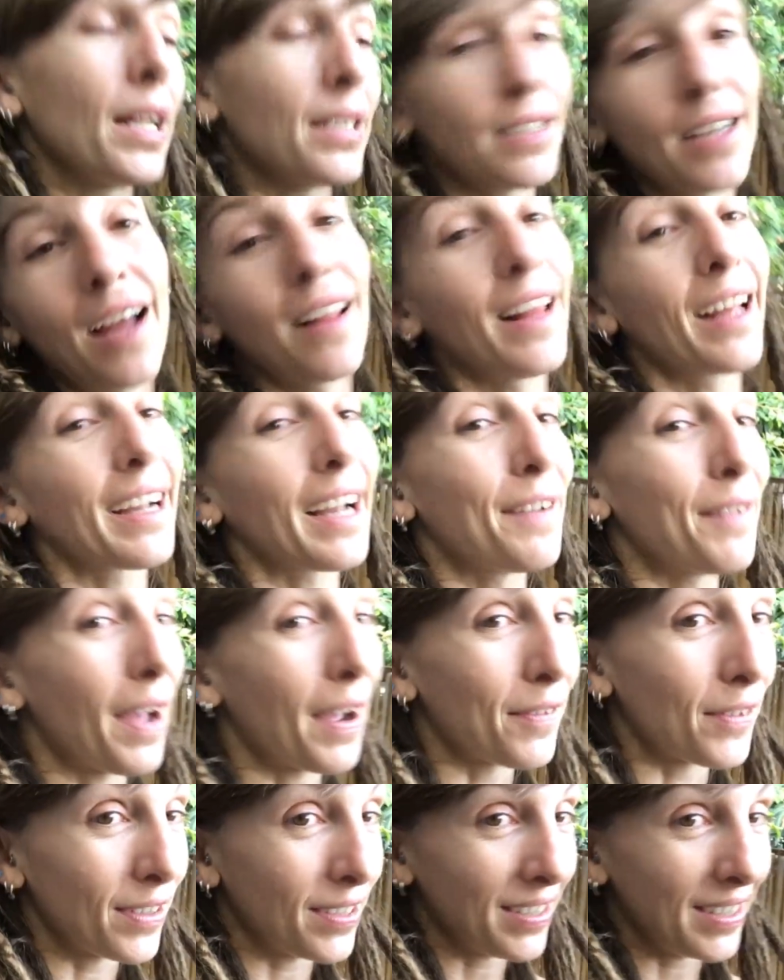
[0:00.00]
it's not like I've
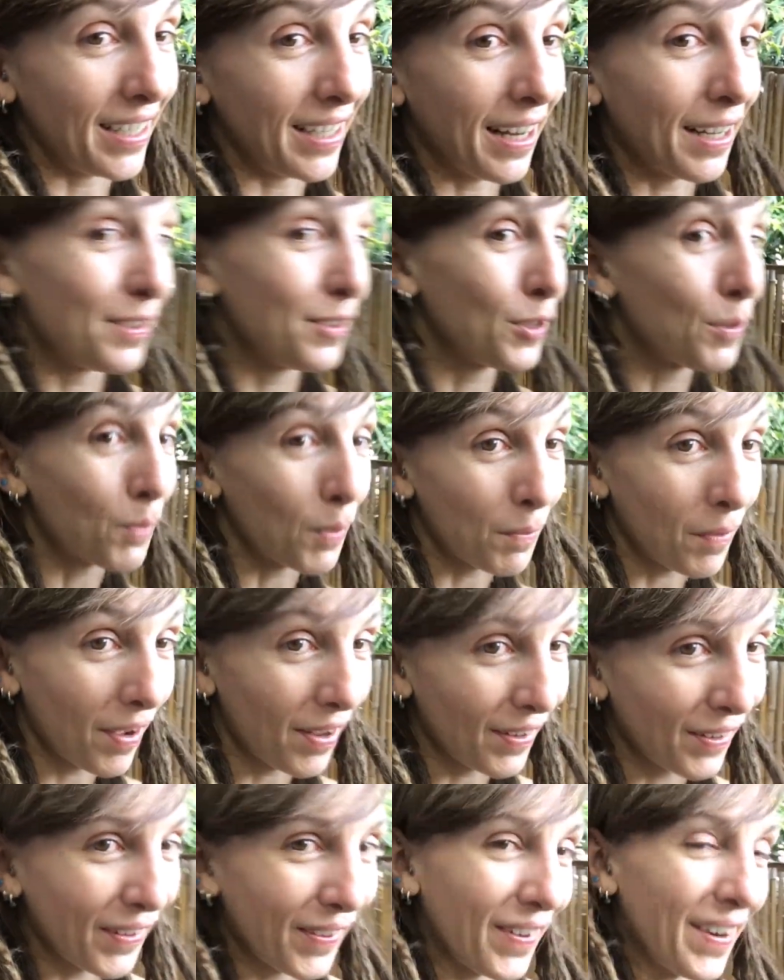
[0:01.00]
ever seen a
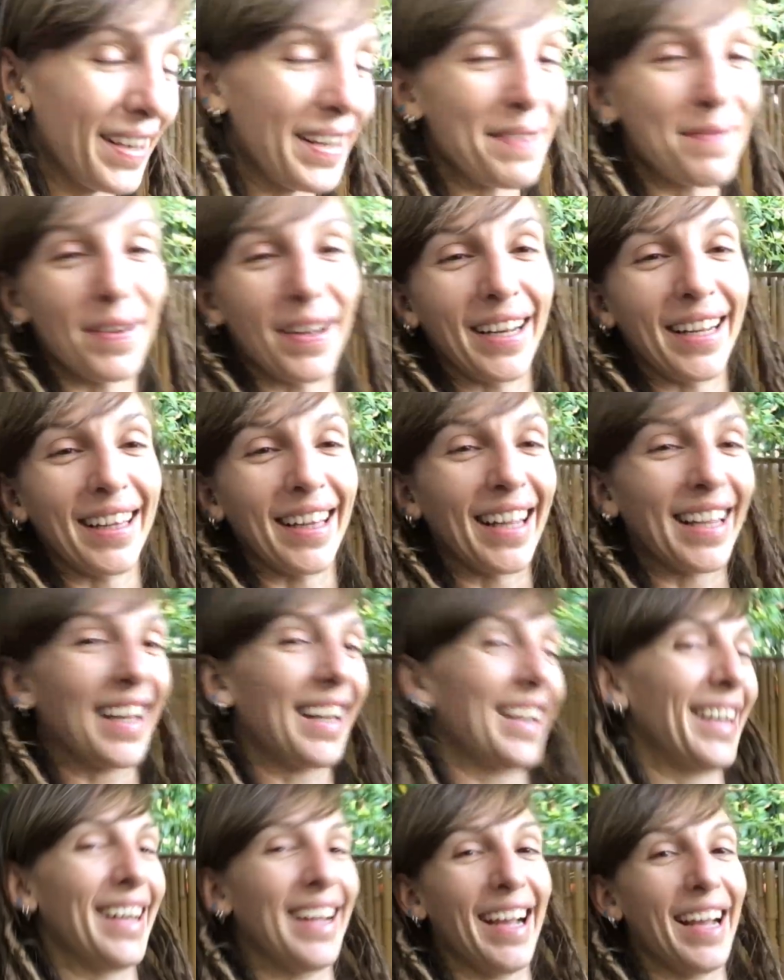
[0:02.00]
supermodel or anybody
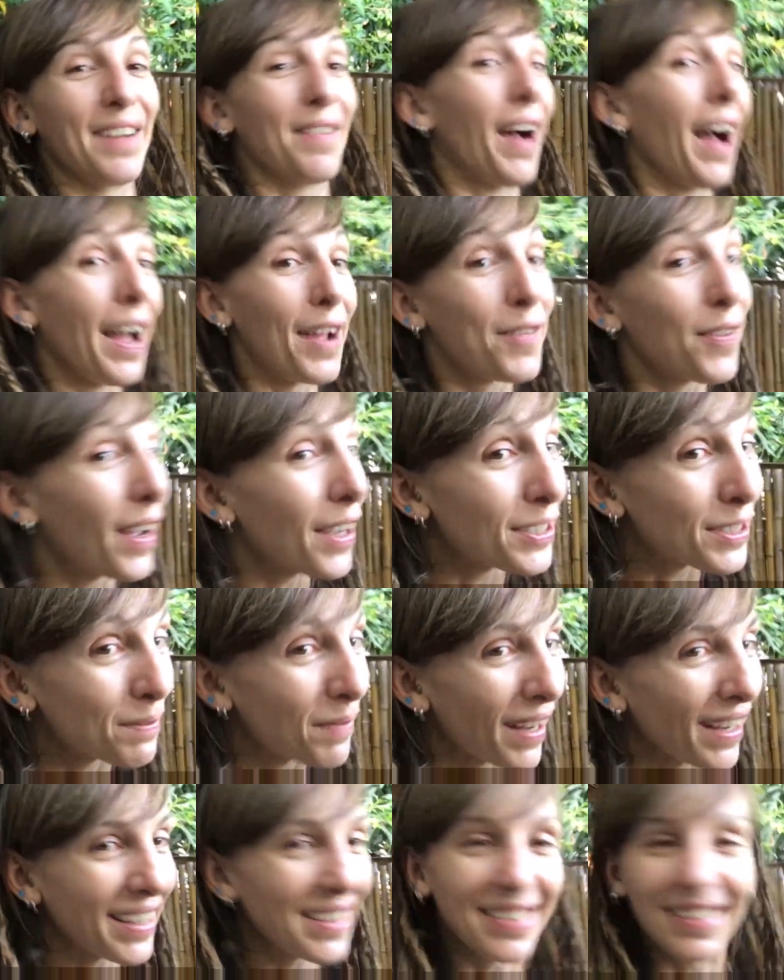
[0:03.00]
like in any kind of high
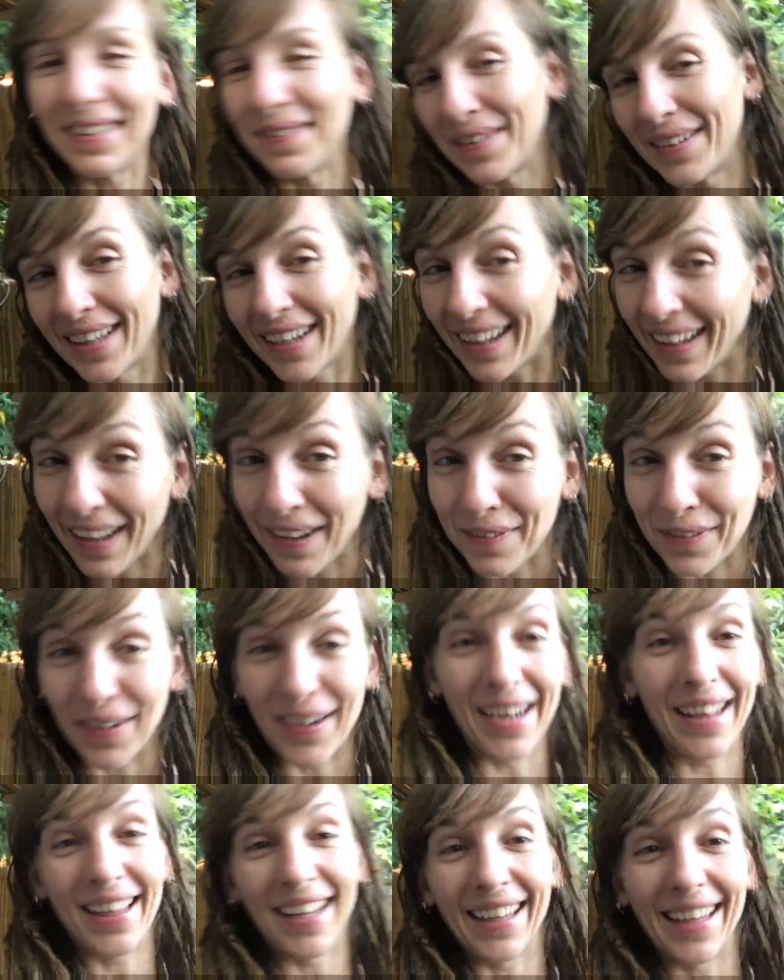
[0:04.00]
fashion magazine with a cleft
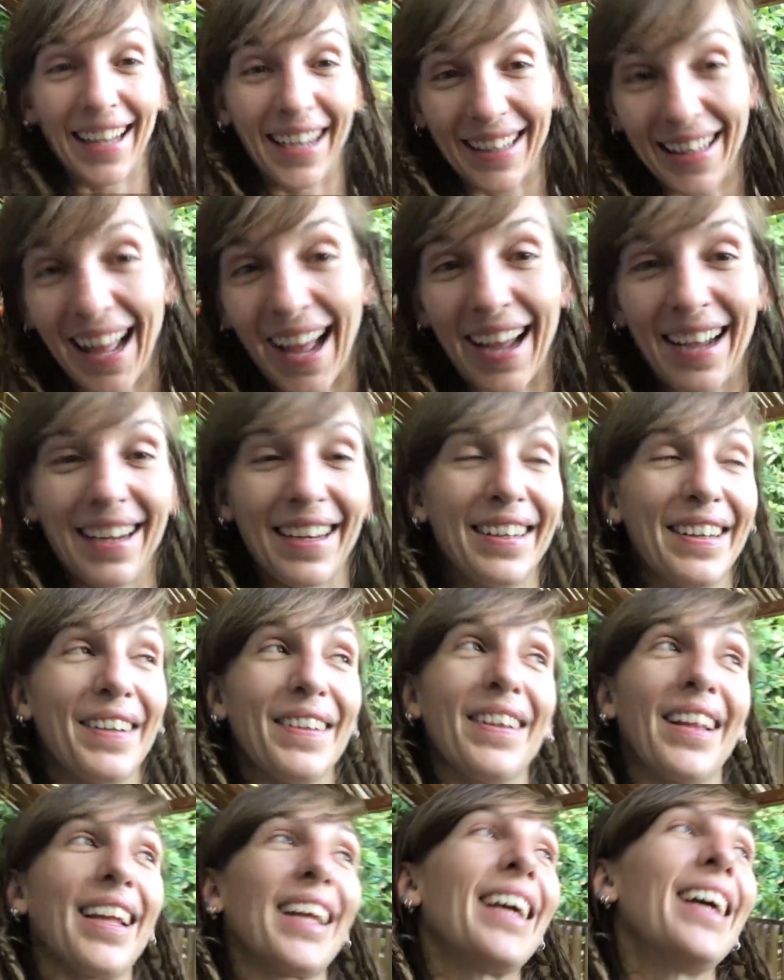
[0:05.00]
or anything like that, you
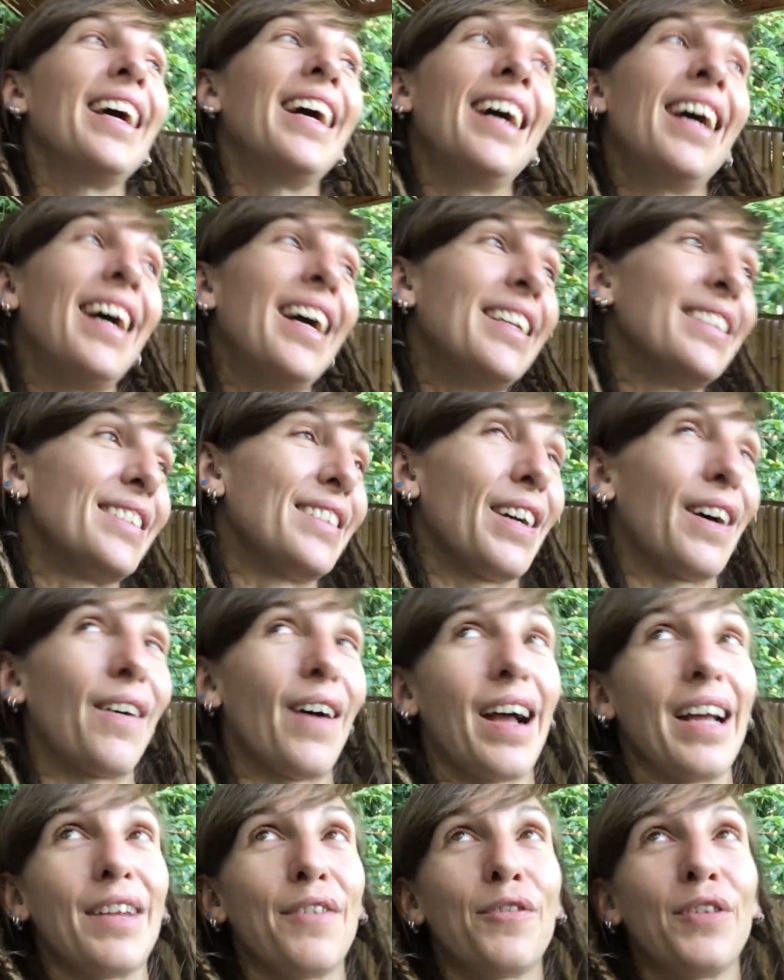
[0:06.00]
know, like,
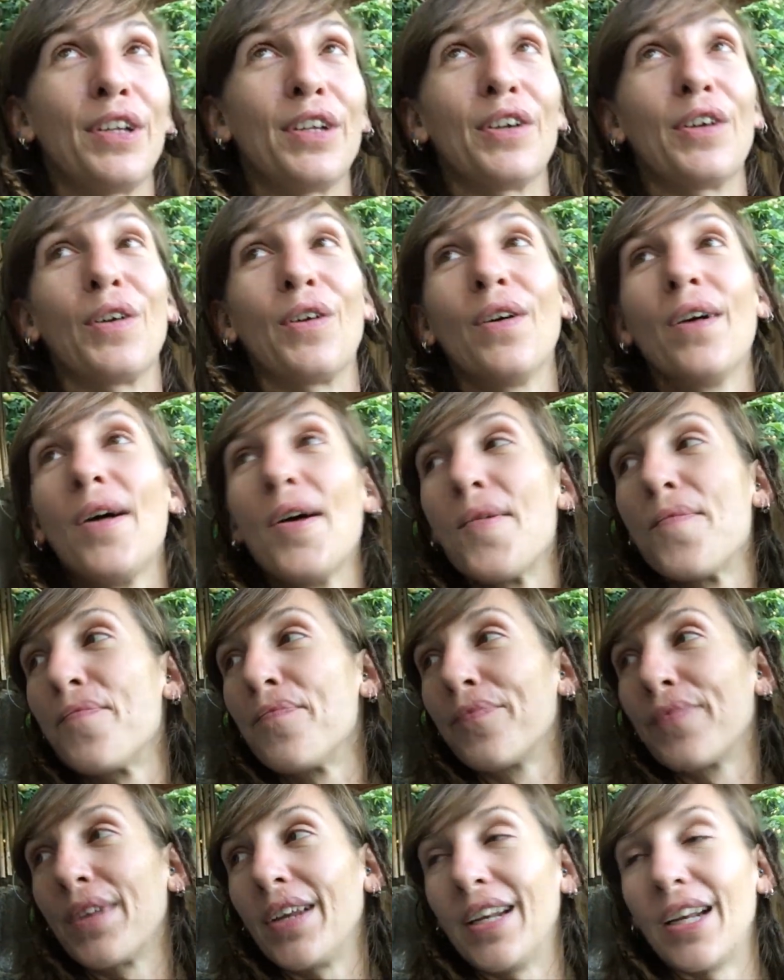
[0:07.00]
so I feel,
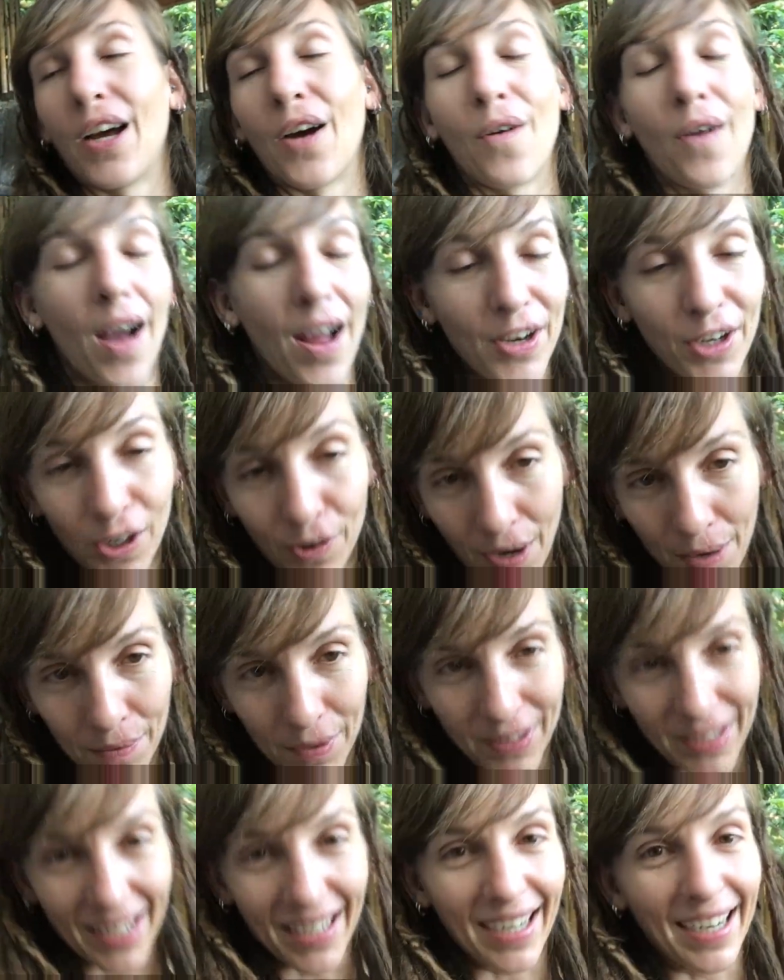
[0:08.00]
you know,
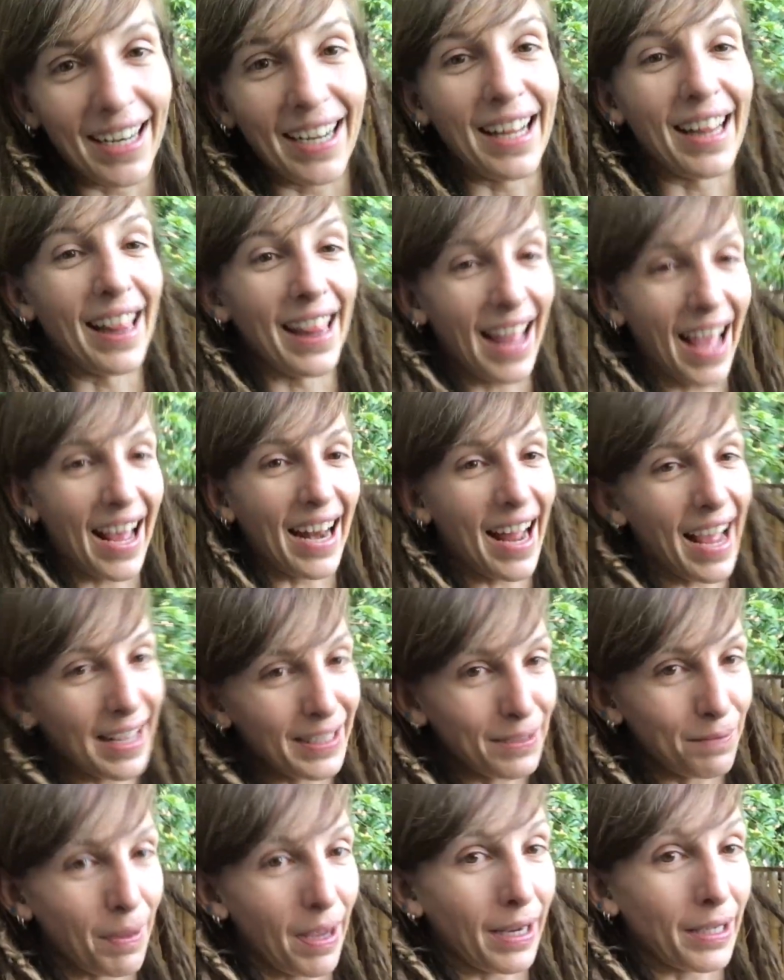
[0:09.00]
underrepresented in that
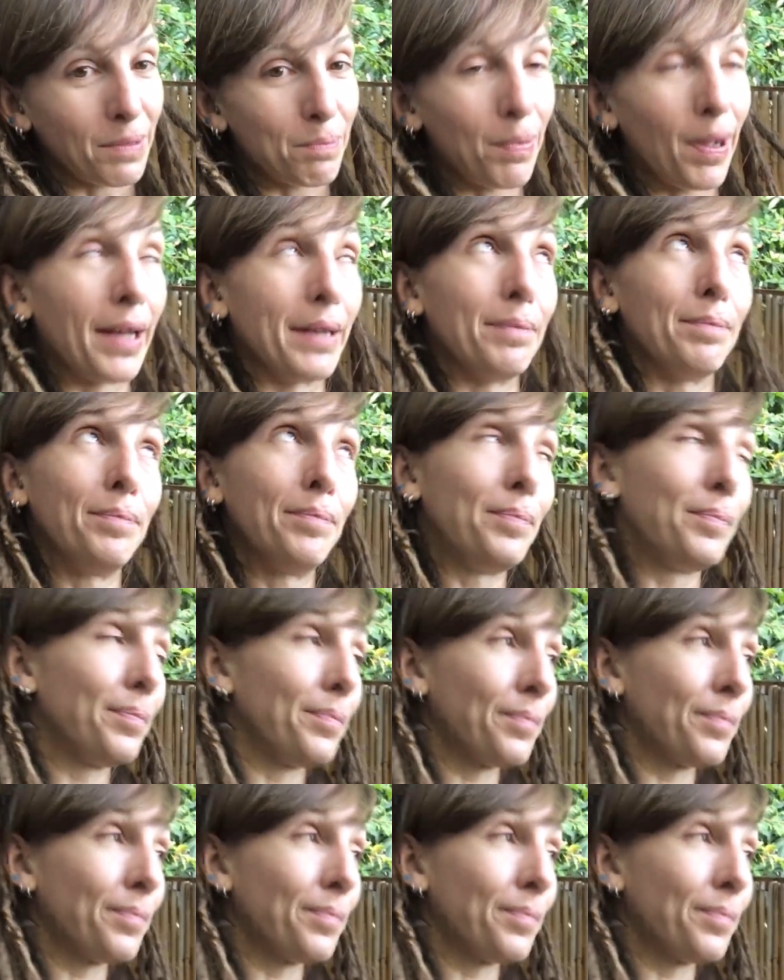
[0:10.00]
aspect, but